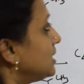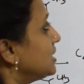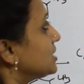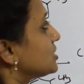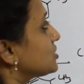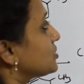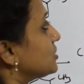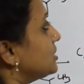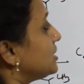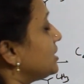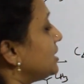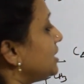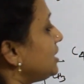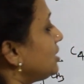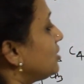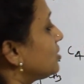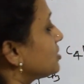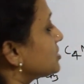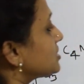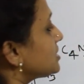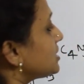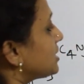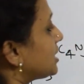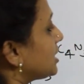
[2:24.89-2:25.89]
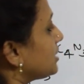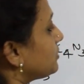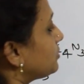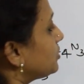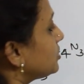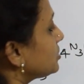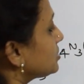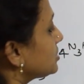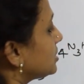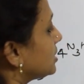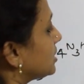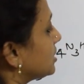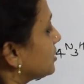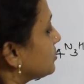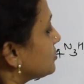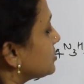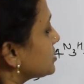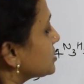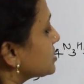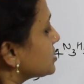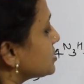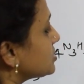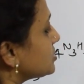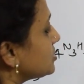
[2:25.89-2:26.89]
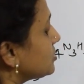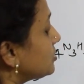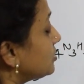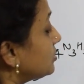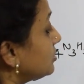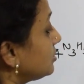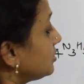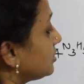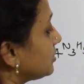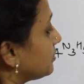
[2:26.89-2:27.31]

So in deoxyribose, now this is your